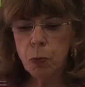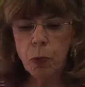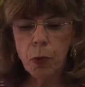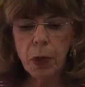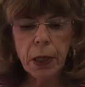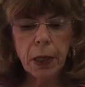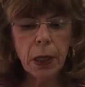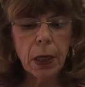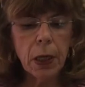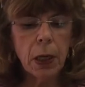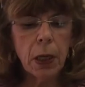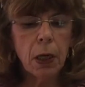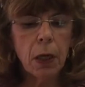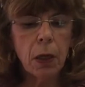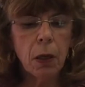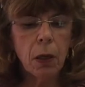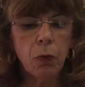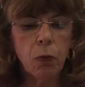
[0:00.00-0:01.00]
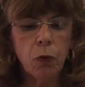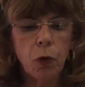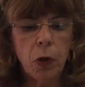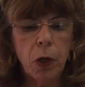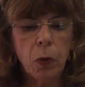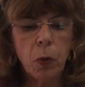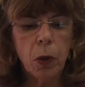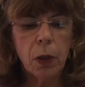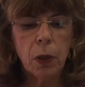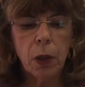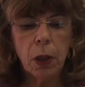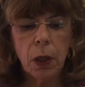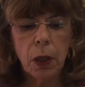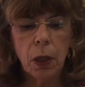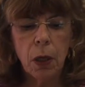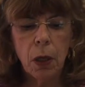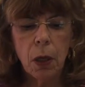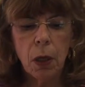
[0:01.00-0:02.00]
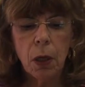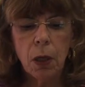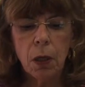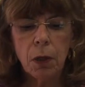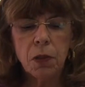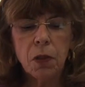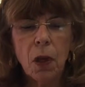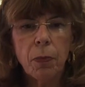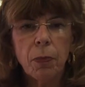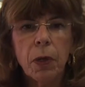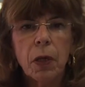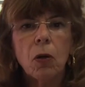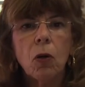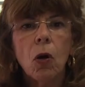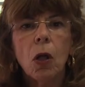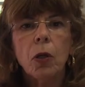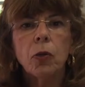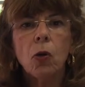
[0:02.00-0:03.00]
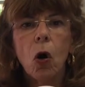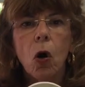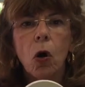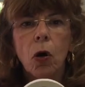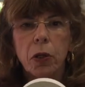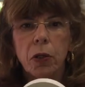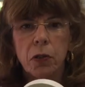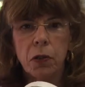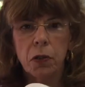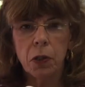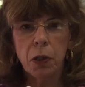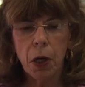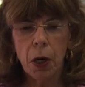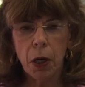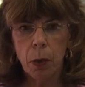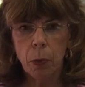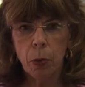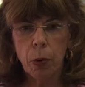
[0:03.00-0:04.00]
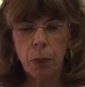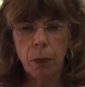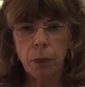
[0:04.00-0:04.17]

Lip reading: bring in frequently is something called artist tape.